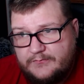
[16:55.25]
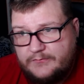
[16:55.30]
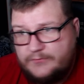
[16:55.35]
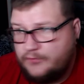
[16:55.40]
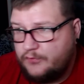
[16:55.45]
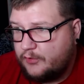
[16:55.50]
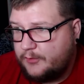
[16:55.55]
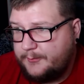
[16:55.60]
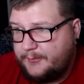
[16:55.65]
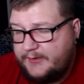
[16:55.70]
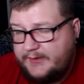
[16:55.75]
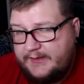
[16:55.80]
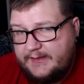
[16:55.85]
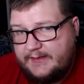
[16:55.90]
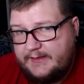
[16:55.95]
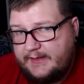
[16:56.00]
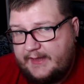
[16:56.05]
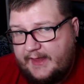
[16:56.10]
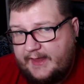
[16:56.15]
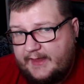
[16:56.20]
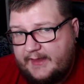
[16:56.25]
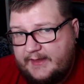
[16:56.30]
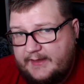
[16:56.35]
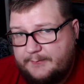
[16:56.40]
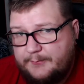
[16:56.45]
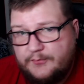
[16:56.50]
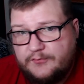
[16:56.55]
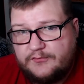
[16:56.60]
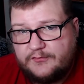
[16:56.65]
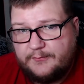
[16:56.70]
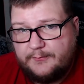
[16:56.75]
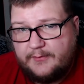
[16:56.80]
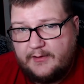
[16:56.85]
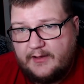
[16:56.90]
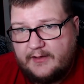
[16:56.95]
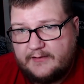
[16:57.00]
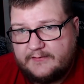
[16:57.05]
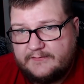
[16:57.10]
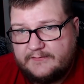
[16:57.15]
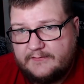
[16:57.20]
normally a booster
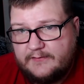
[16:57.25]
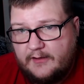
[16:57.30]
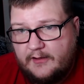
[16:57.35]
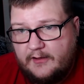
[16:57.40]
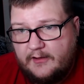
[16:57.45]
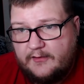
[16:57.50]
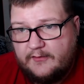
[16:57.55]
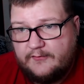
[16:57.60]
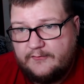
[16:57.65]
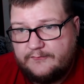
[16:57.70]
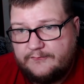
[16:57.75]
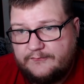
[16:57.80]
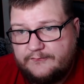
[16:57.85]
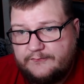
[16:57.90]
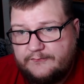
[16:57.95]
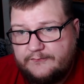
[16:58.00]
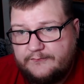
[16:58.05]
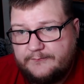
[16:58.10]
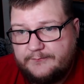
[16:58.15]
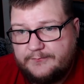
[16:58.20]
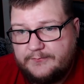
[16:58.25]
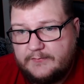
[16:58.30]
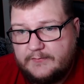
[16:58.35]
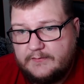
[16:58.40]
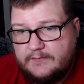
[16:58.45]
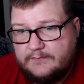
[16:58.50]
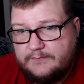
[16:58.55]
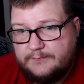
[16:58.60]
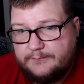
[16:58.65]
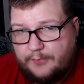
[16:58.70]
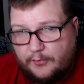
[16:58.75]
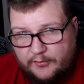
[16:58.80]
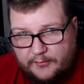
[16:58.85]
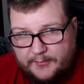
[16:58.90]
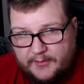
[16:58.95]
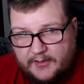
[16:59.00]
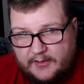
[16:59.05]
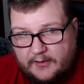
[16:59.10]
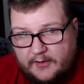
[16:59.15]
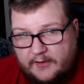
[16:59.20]
box of
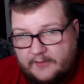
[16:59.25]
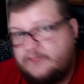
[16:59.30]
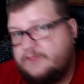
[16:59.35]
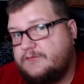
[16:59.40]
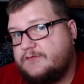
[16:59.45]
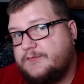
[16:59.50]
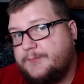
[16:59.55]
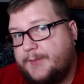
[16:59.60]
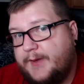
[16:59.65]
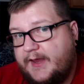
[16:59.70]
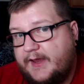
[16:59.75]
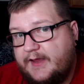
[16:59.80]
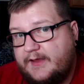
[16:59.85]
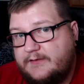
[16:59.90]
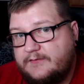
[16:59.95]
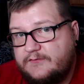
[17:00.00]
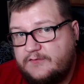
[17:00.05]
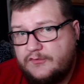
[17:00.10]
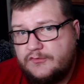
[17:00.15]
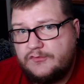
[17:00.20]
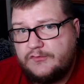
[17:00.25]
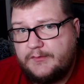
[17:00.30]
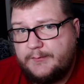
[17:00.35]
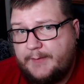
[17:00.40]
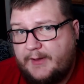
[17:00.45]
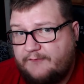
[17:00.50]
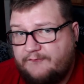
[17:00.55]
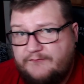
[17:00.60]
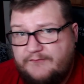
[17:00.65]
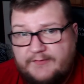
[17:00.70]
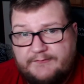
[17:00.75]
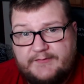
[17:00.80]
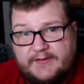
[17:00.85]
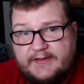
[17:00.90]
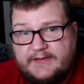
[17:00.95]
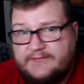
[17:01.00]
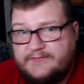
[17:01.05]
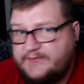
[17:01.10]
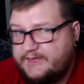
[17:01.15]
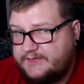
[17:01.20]
Pokemon cards in Japan is usually about
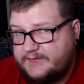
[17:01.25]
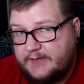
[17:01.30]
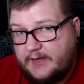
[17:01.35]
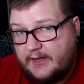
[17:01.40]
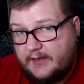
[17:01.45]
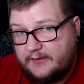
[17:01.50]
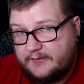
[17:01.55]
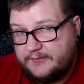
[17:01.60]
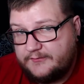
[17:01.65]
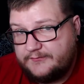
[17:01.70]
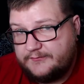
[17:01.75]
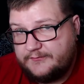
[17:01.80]
50 $60.